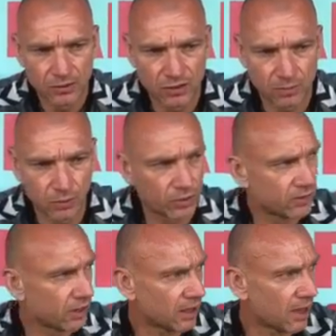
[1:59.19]
so the boys
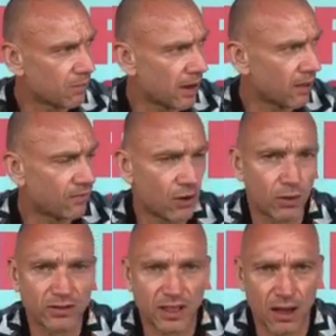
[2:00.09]
need to get plenty of
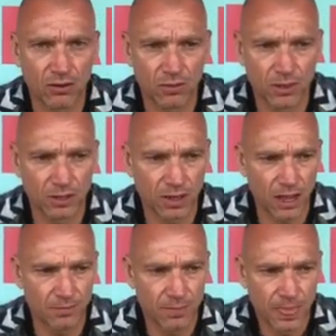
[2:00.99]
fluids down
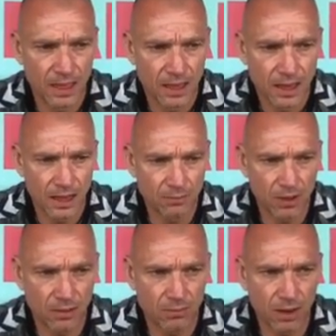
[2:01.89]
them
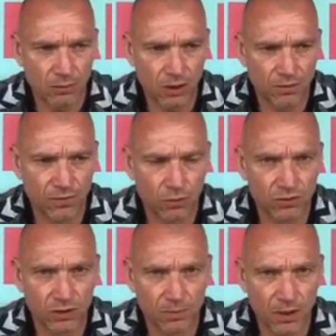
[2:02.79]
and we look forward
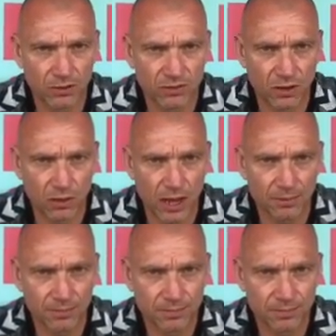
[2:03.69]
to the Burgess Hill game.